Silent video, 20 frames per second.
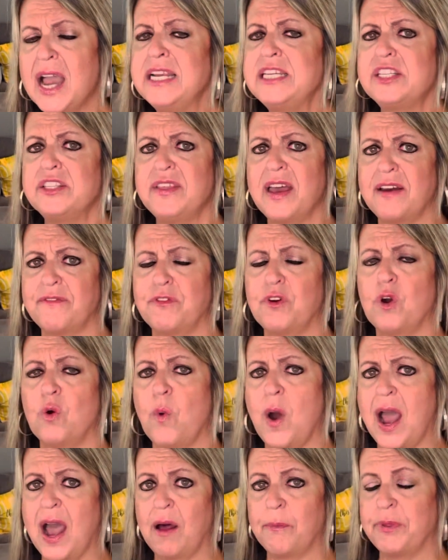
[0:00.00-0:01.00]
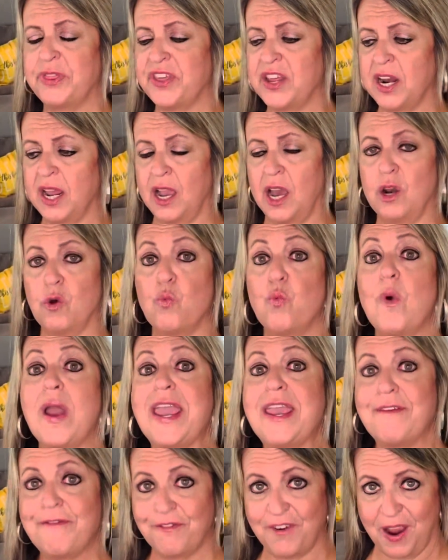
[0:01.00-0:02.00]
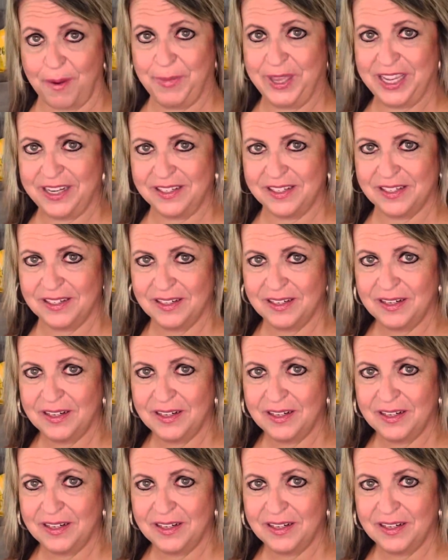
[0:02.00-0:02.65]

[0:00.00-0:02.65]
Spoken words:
did that for a while, but then I got away from it.